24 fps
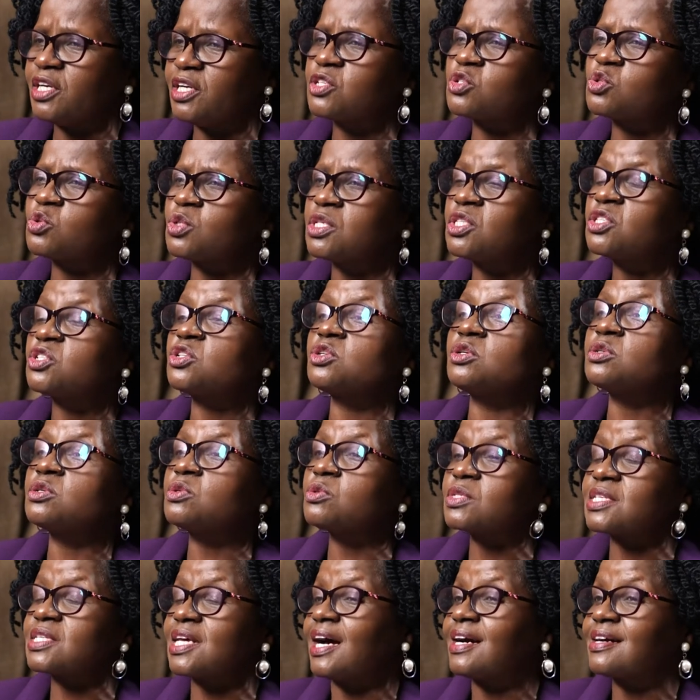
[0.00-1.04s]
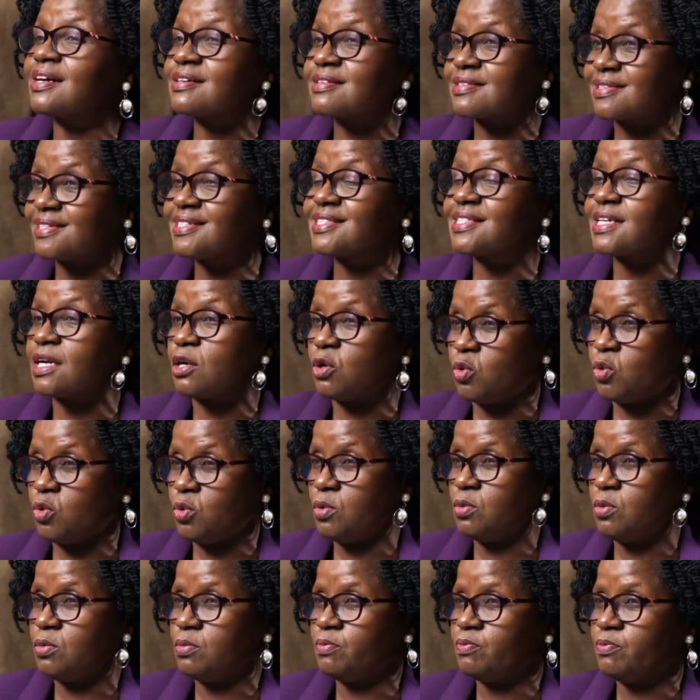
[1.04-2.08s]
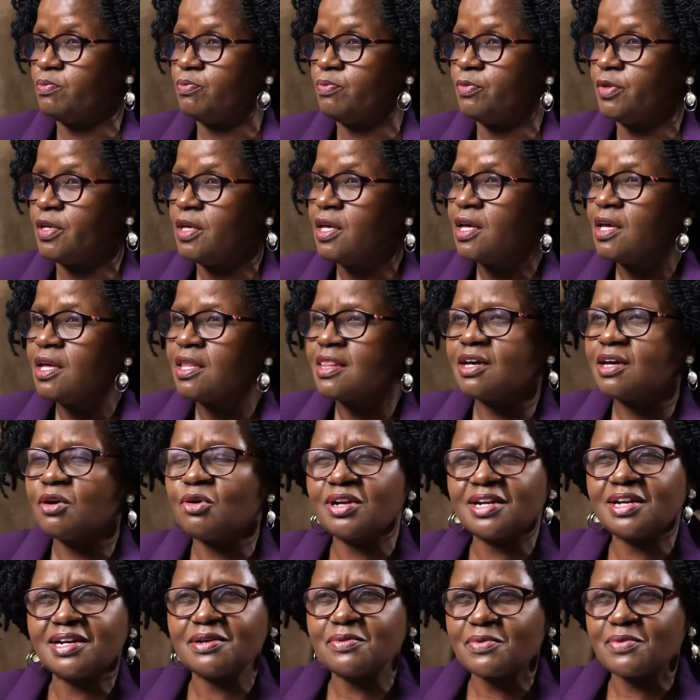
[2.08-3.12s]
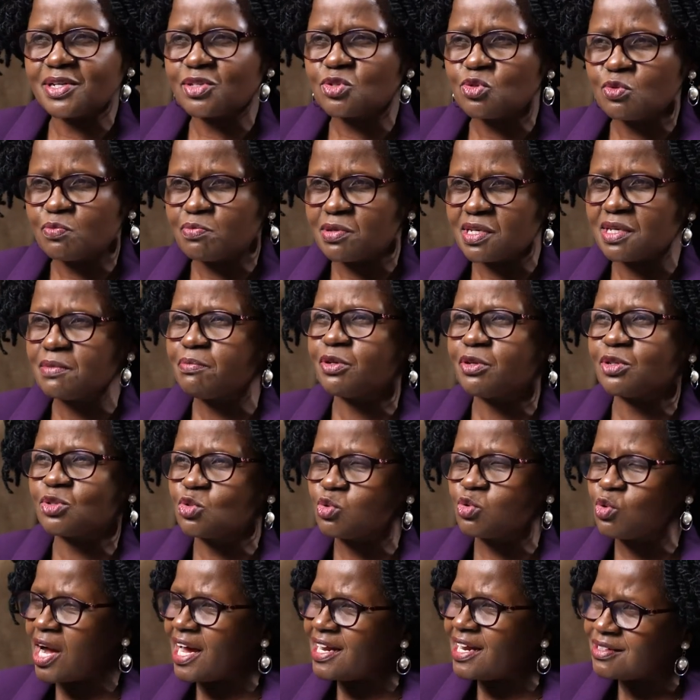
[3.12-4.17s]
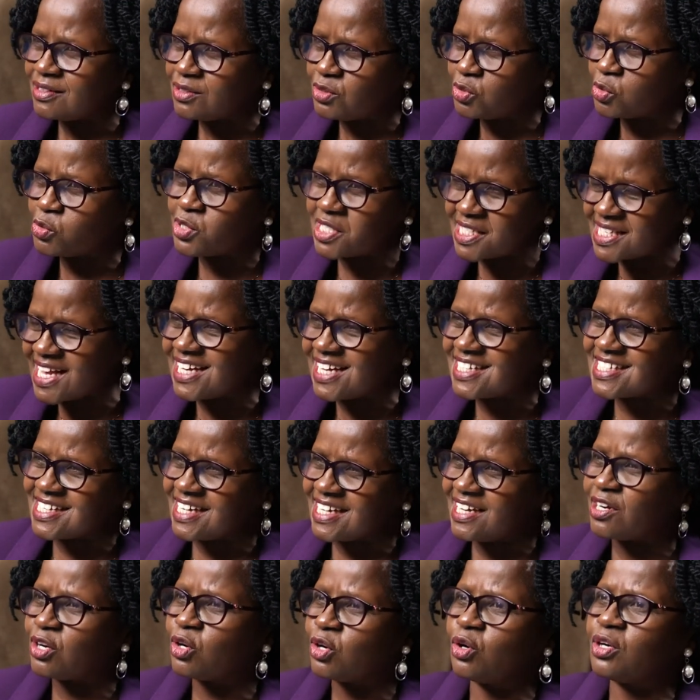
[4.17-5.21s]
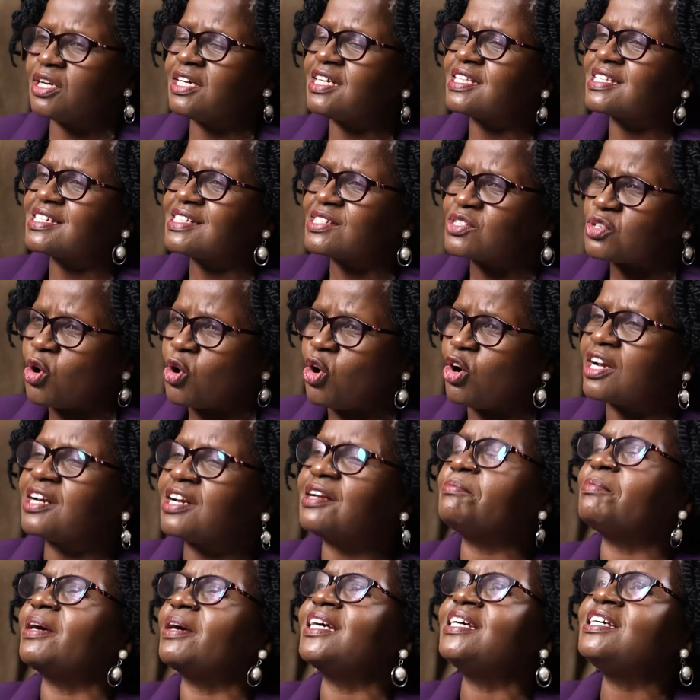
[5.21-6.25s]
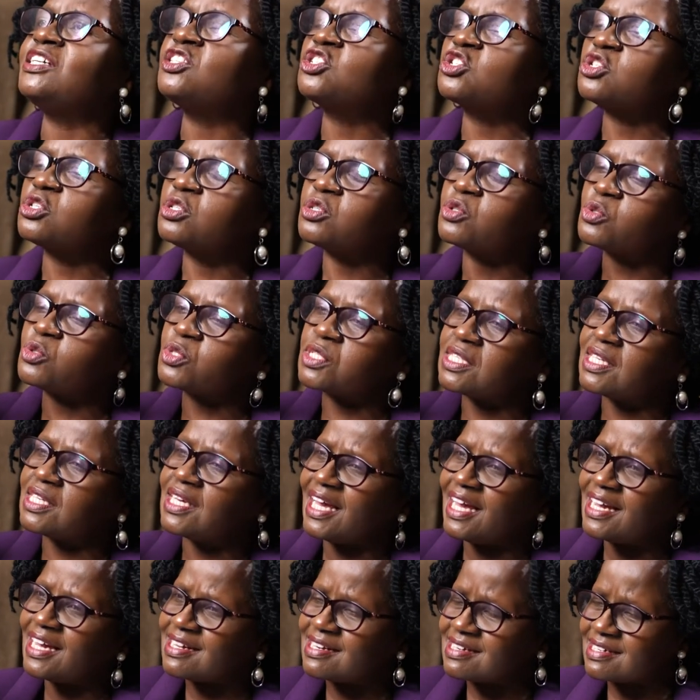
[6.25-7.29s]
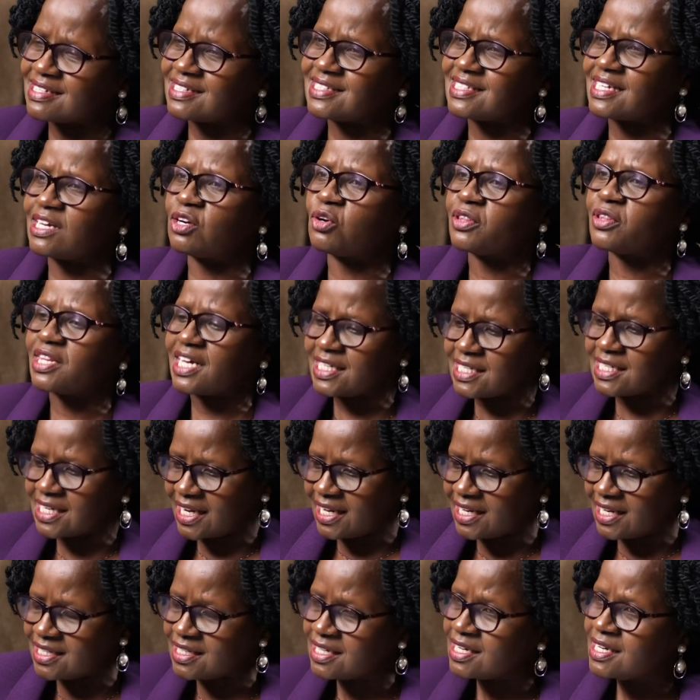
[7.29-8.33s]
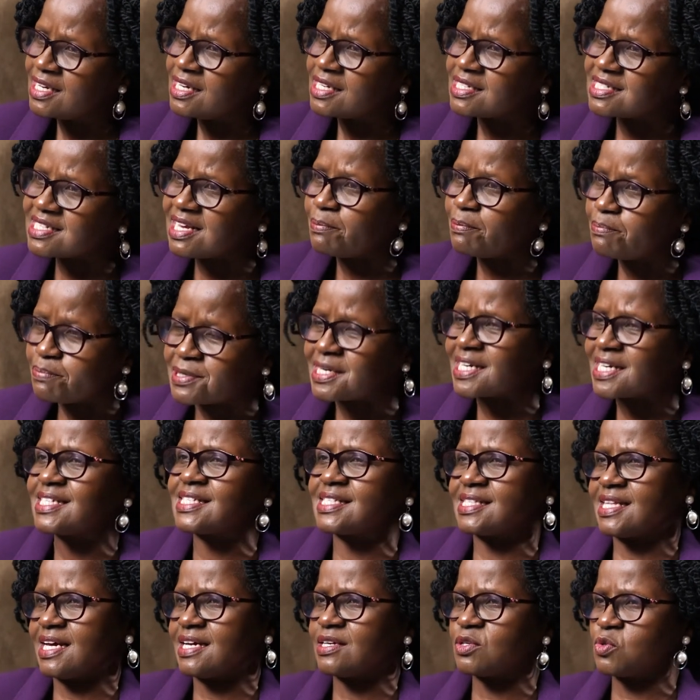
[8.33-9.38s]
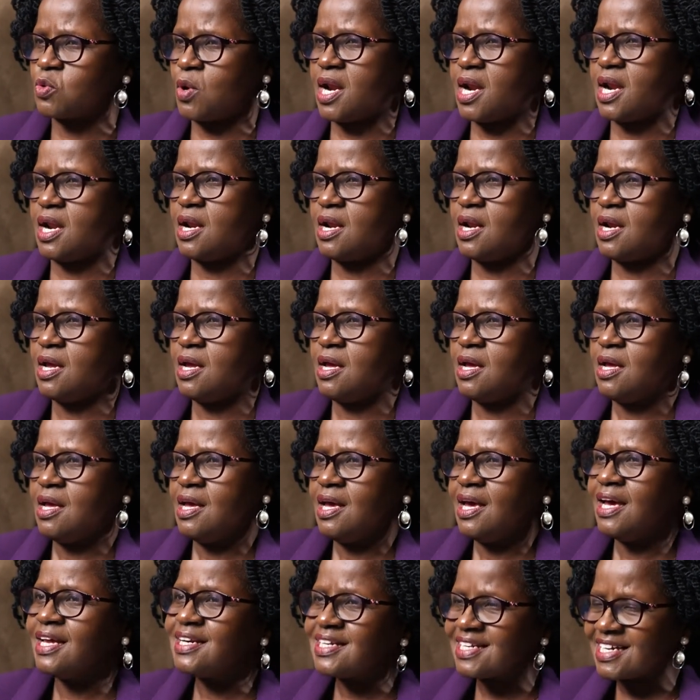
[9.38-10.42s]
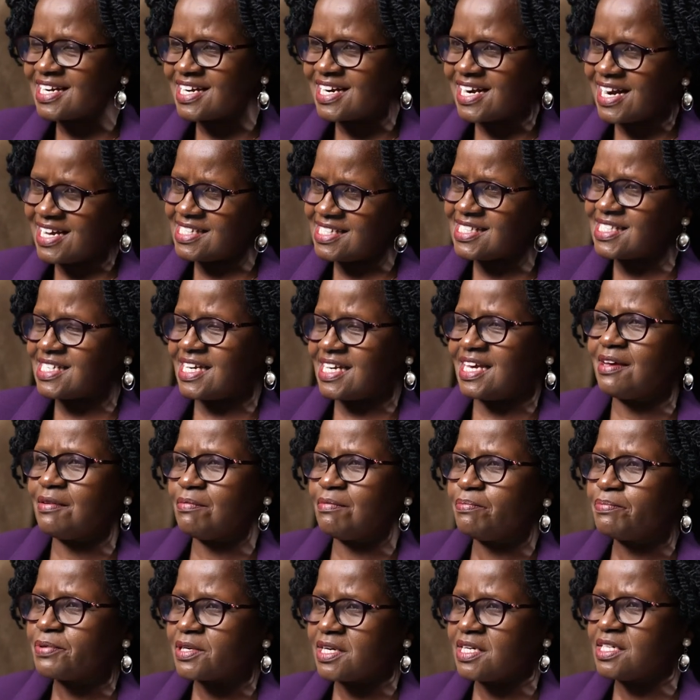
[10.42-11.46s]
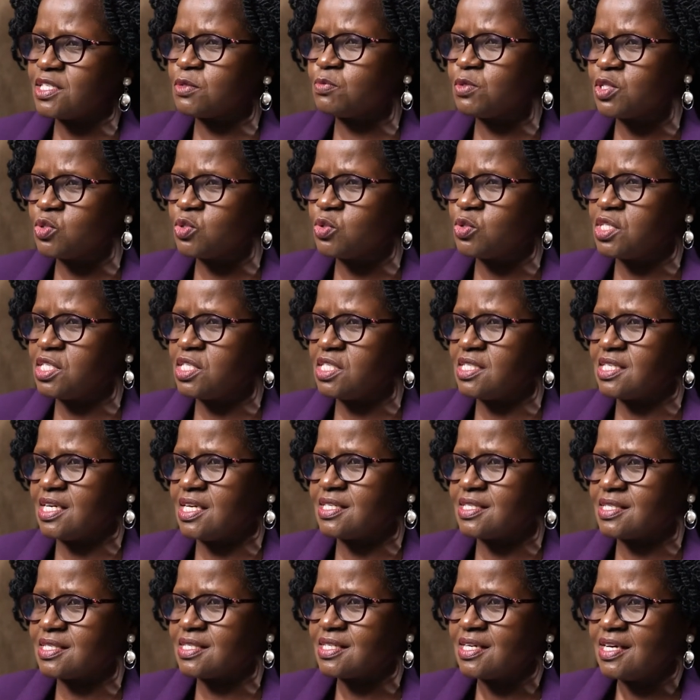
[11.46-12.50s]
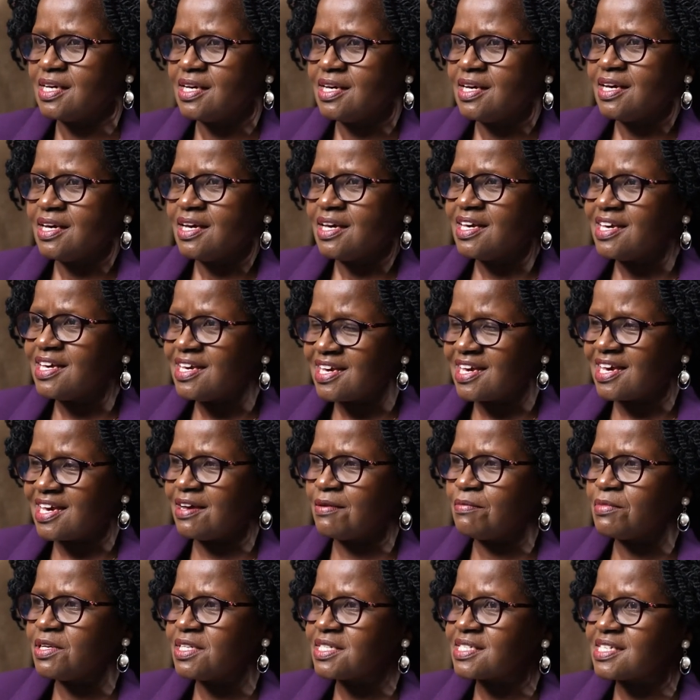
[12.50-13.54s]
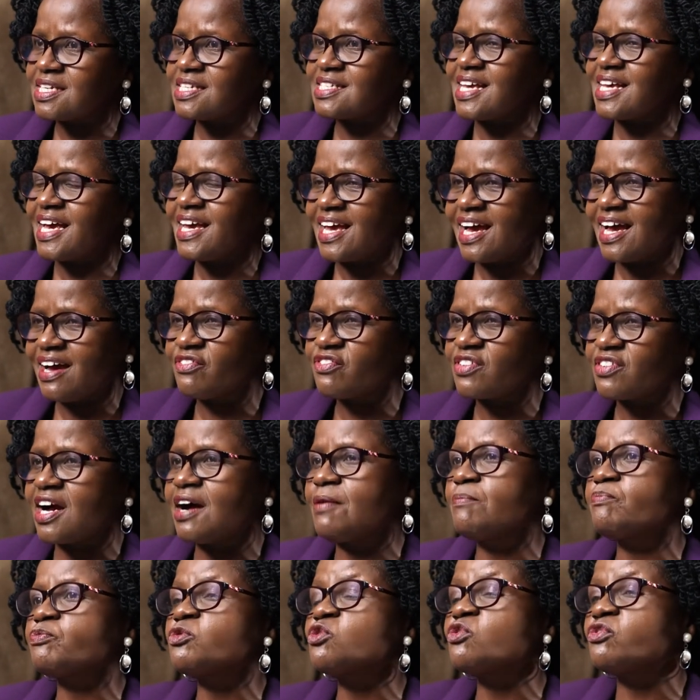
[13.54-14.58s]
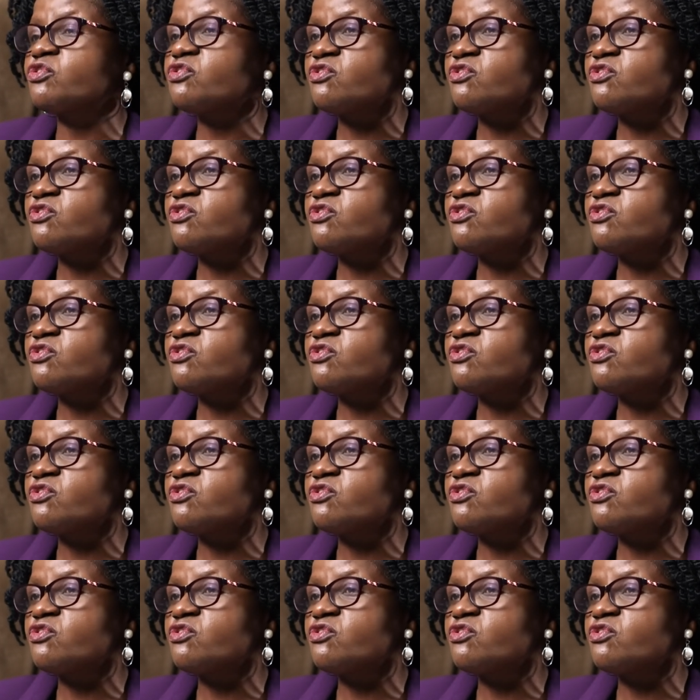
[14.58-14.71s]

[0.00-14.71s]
is to introduce a greater law. The only way to be able to undo such a law, it is only by introducing a greater law that can suppress that one. And Christ came, praise be to Jesus. He came, he says, I have come to